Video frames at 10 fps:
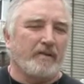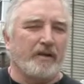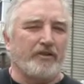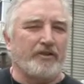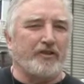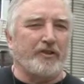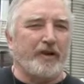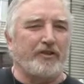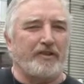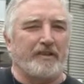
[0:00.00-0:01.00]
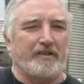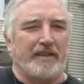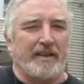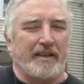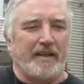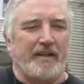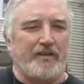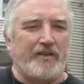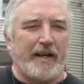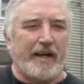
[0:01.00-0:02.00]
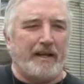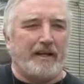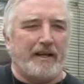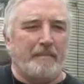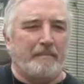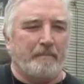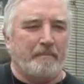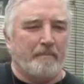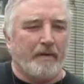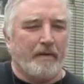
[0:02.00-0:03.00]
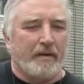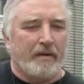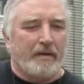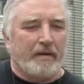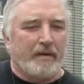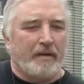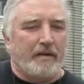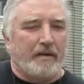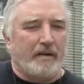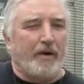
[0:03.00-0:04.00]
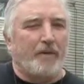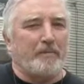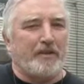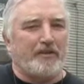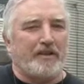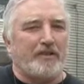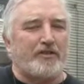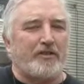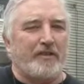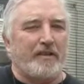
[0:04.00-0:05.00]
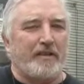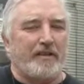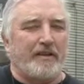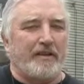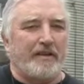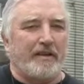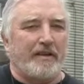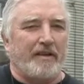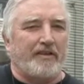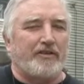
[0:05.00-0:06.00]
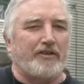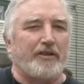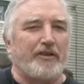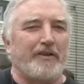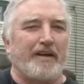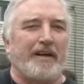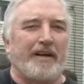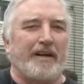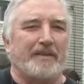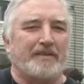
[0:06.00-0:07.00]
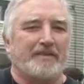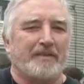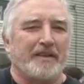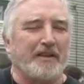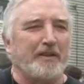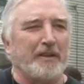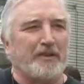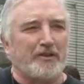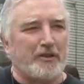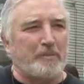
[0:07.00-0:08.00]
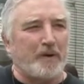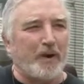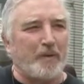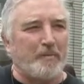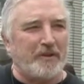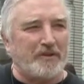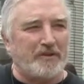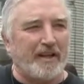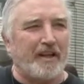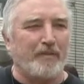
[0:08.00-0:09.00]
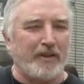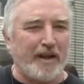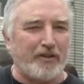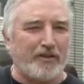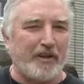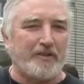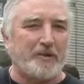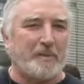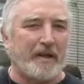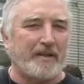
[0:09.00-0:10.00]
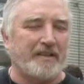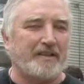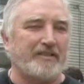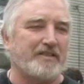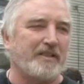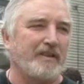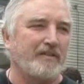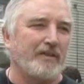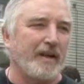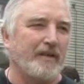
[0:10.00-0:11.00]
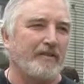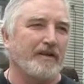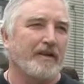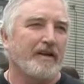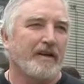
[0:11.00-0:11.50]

Well, the situation is that the homeless, it's still illegal to be homeless and without a shelter bed in the city of New Haven.